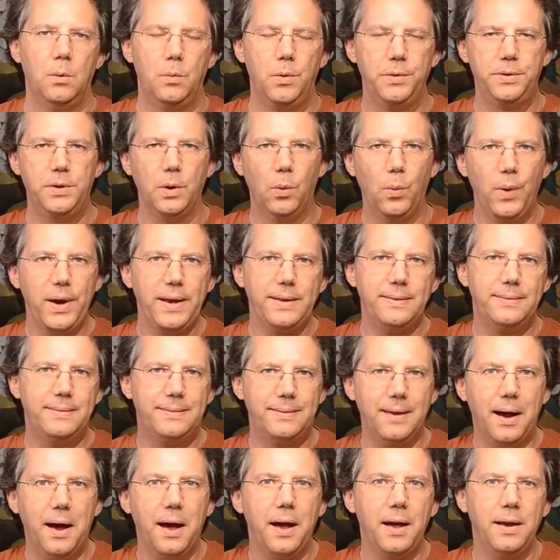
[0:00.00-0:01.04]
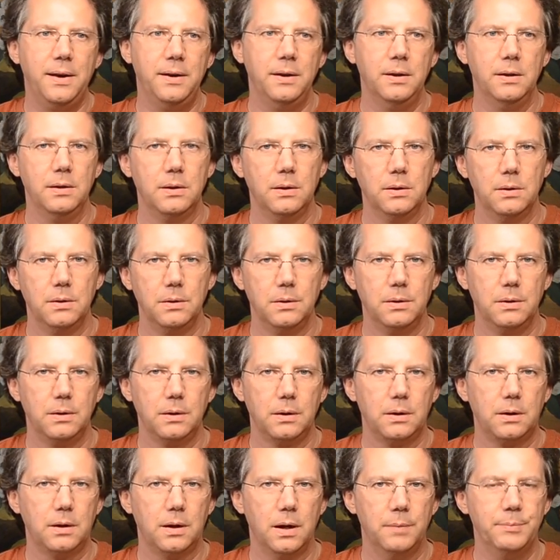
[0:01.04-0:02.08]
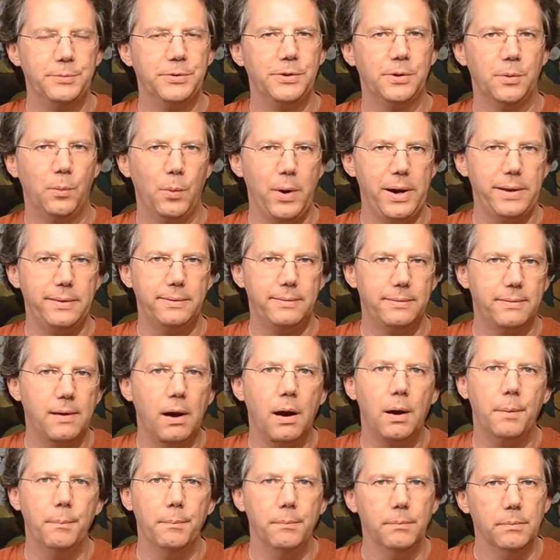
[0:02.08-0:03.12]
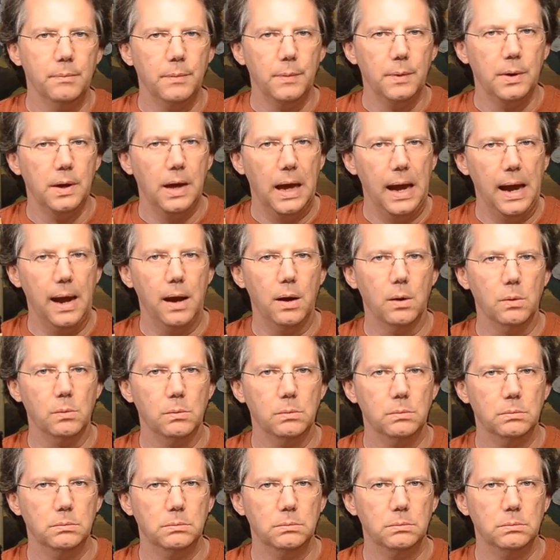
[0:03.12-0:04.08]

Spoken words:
With the Whitsun comes some Whitsun Ale.